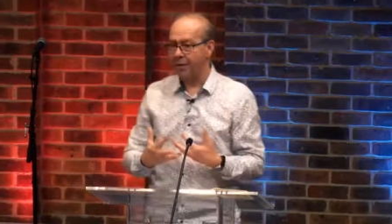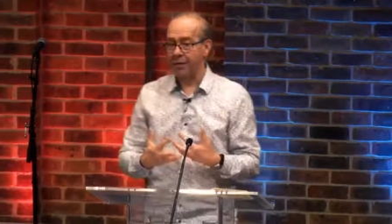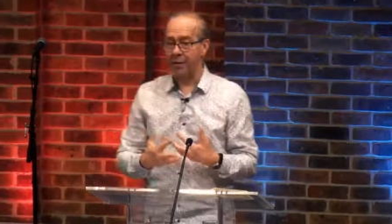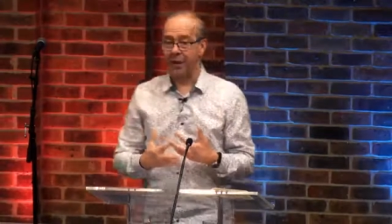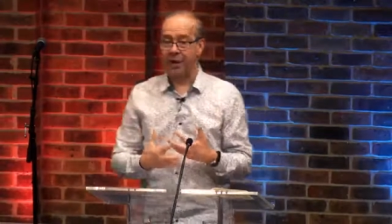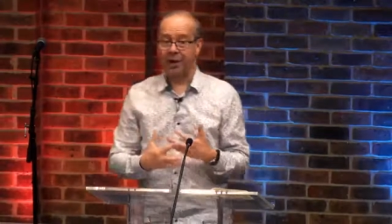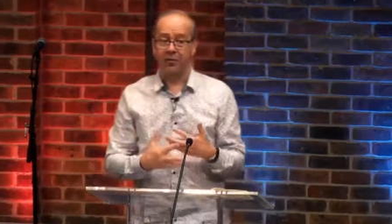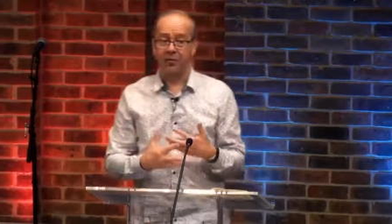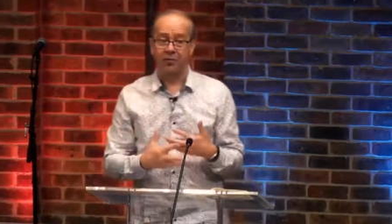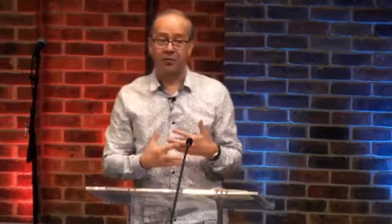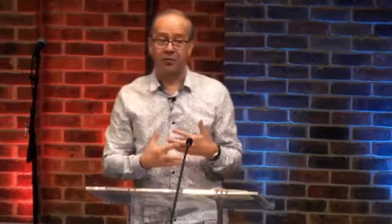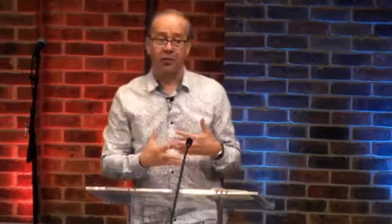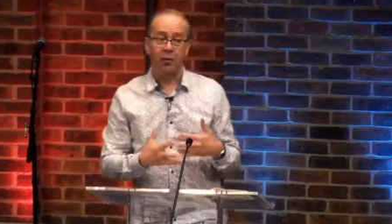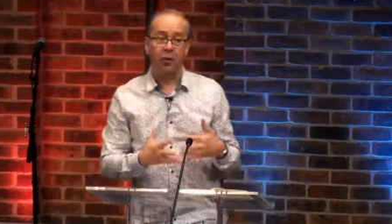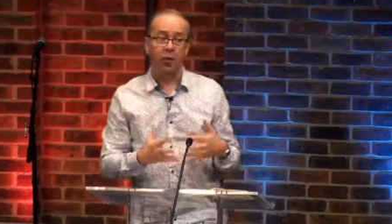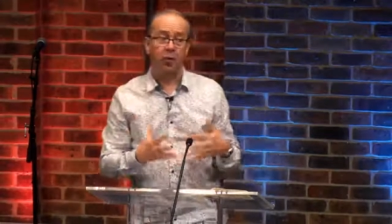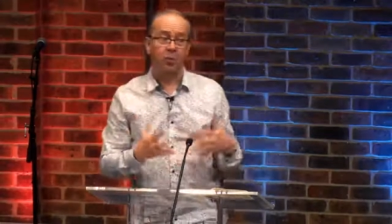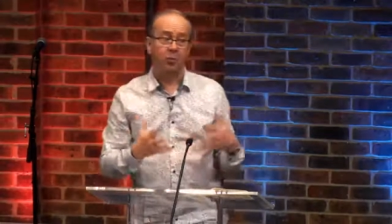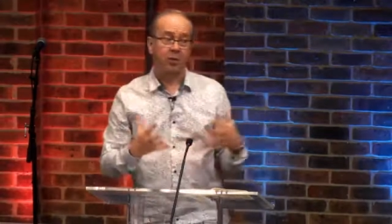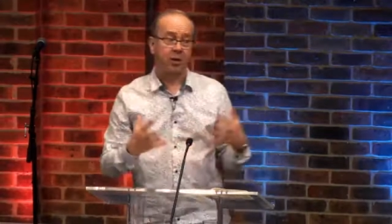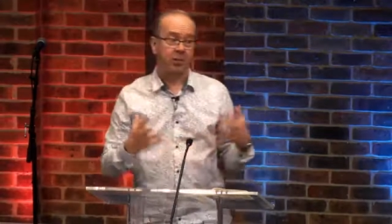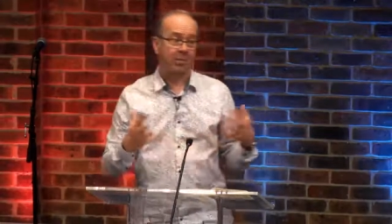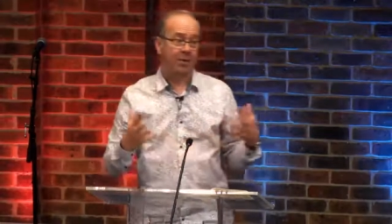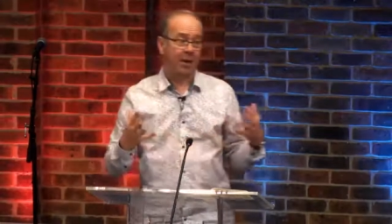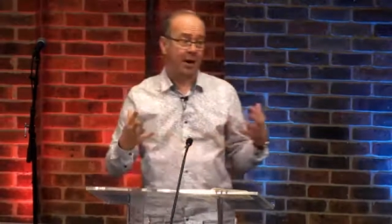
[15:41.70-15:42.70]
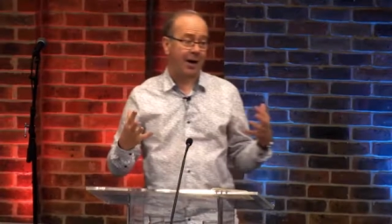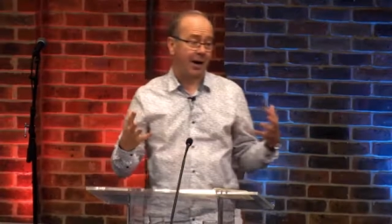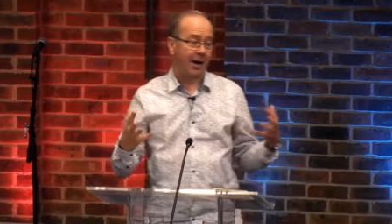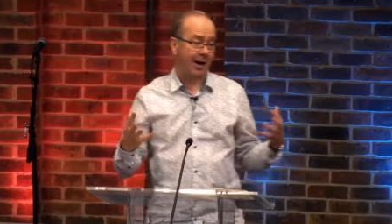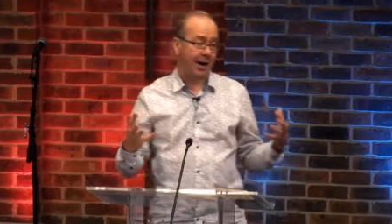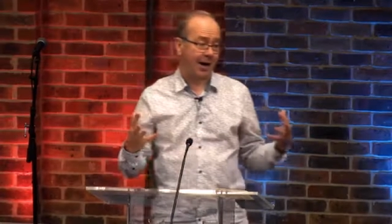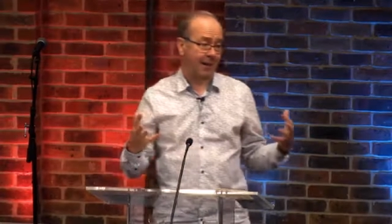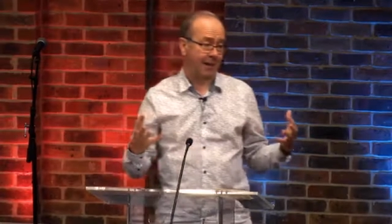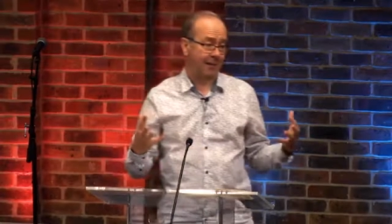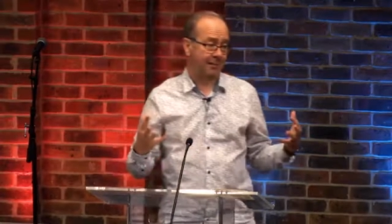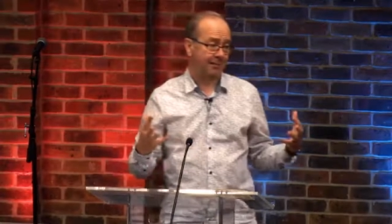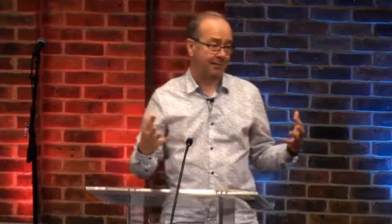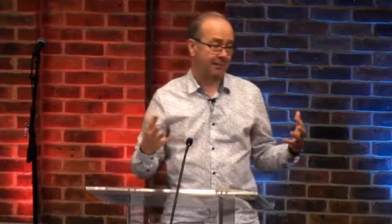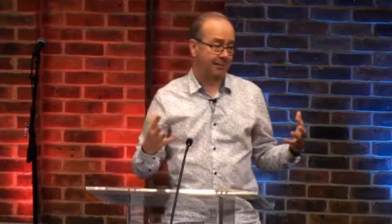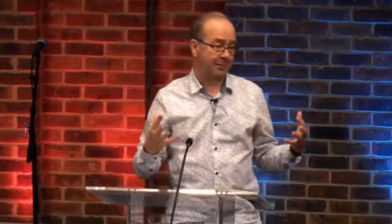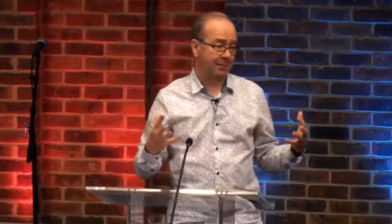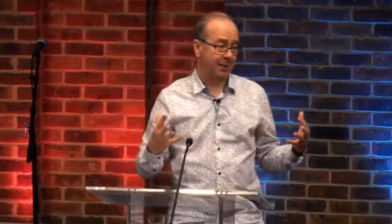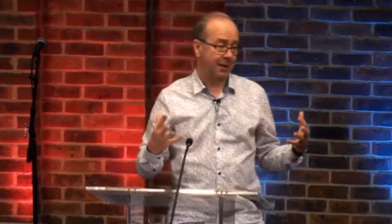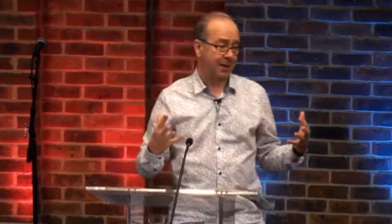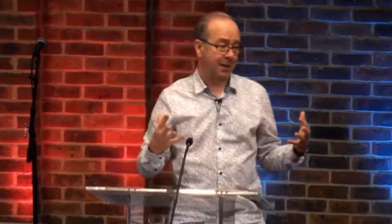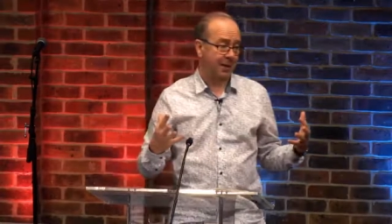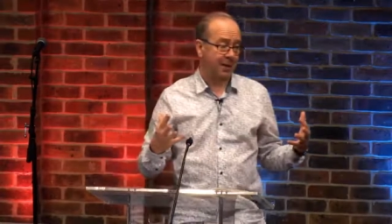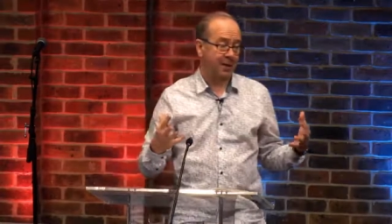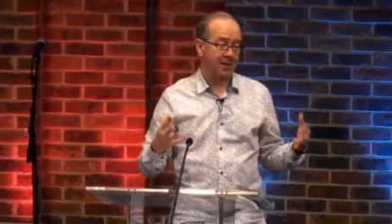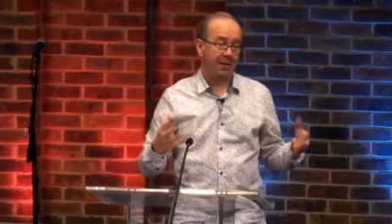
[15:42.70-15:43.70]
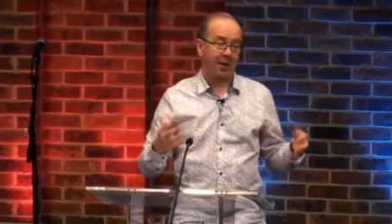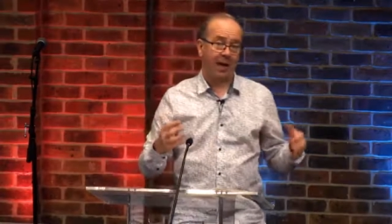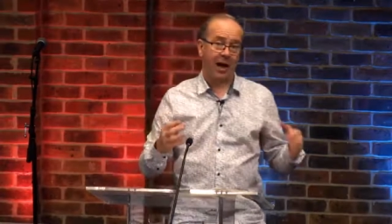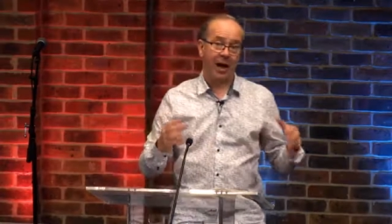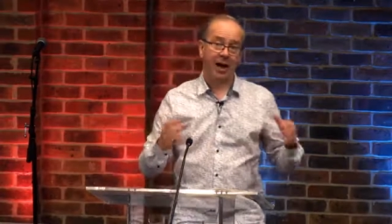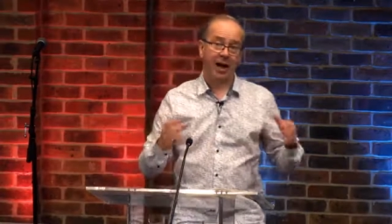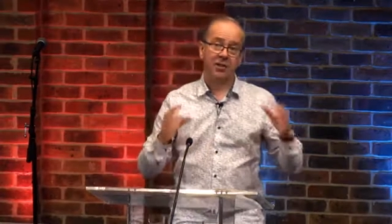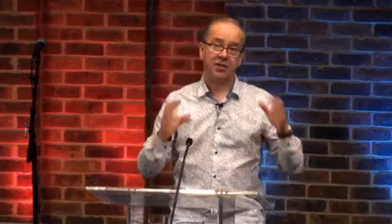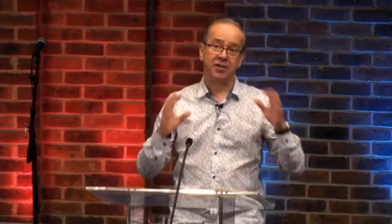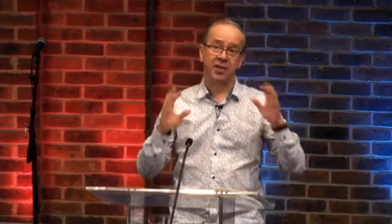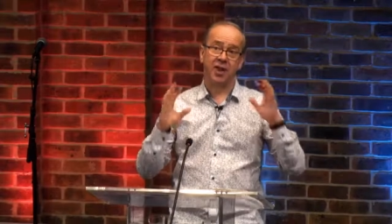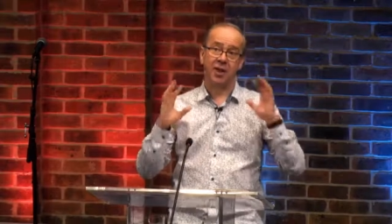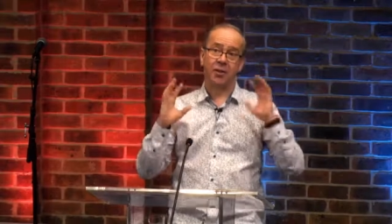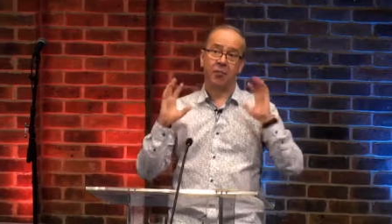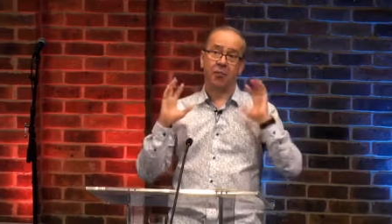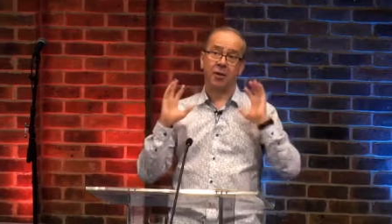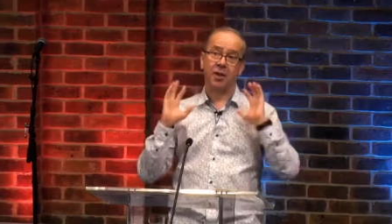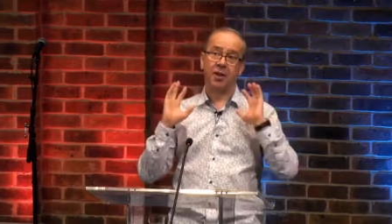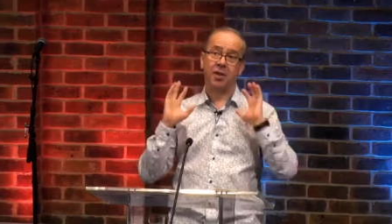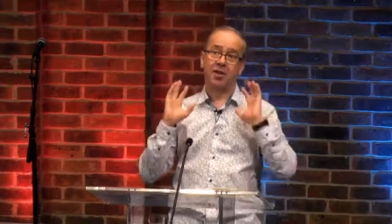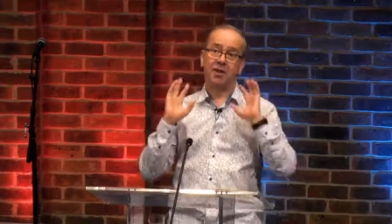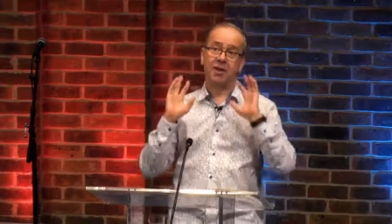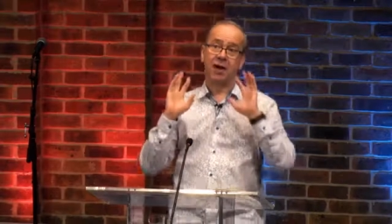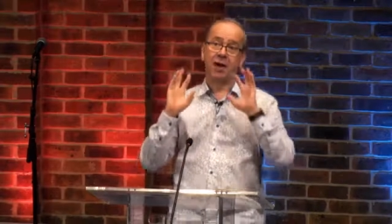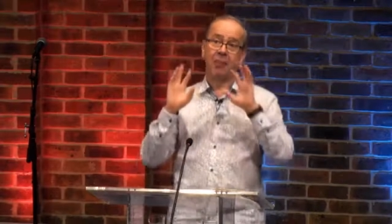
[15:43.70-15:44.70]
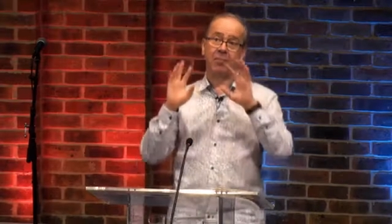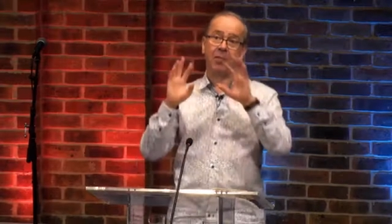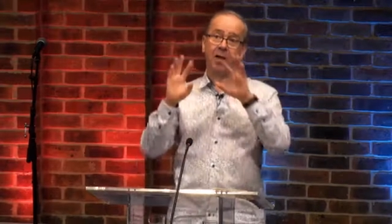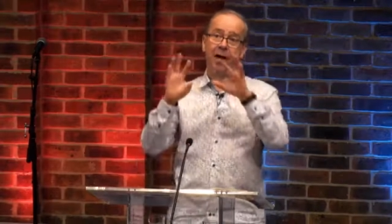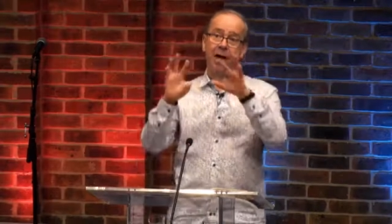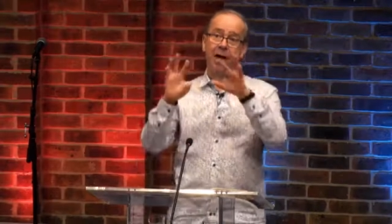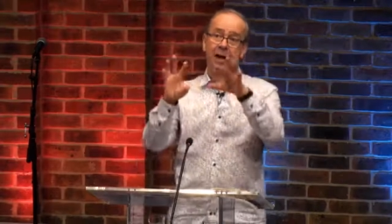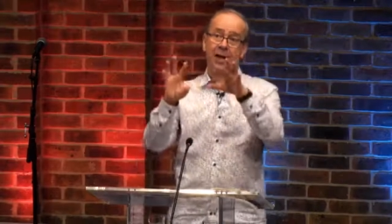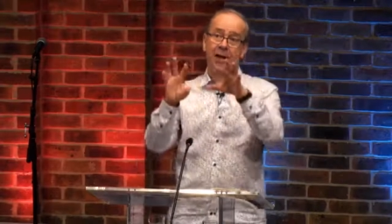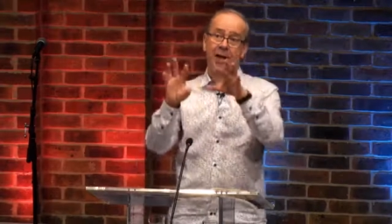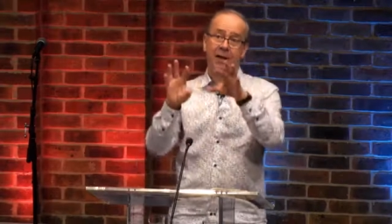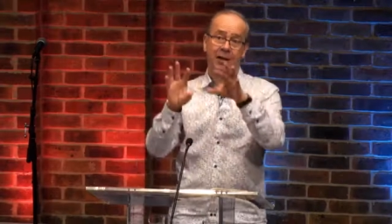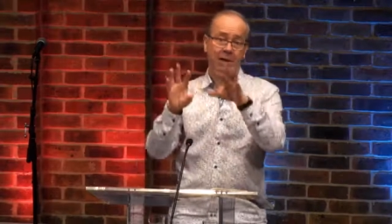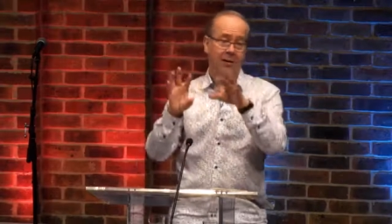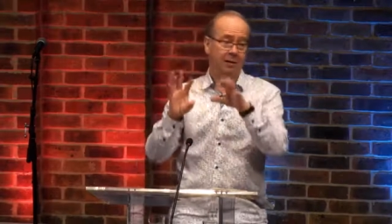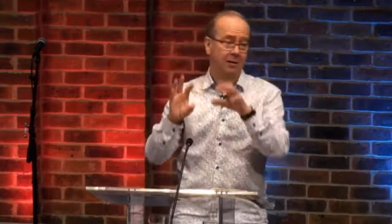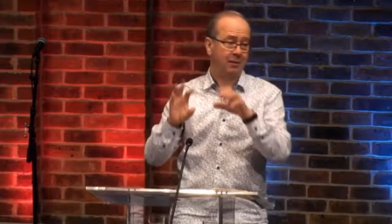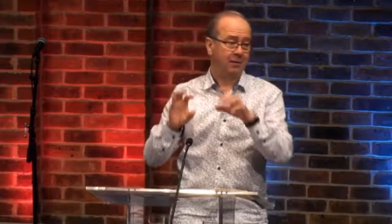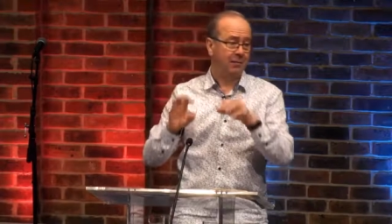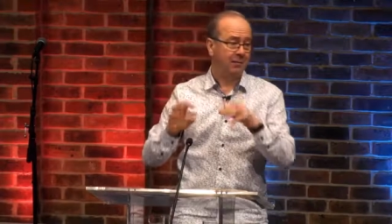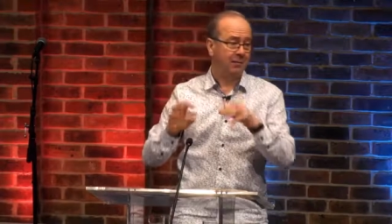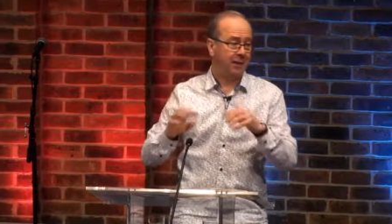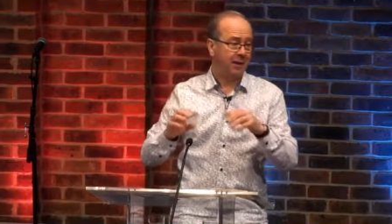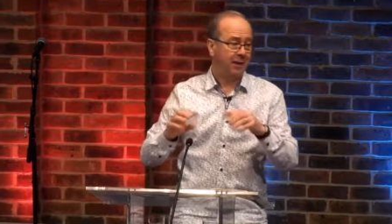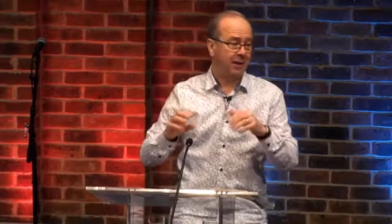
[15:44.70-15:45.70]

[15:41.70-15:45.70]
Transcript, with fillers: they formed a plan that as they went up that hill,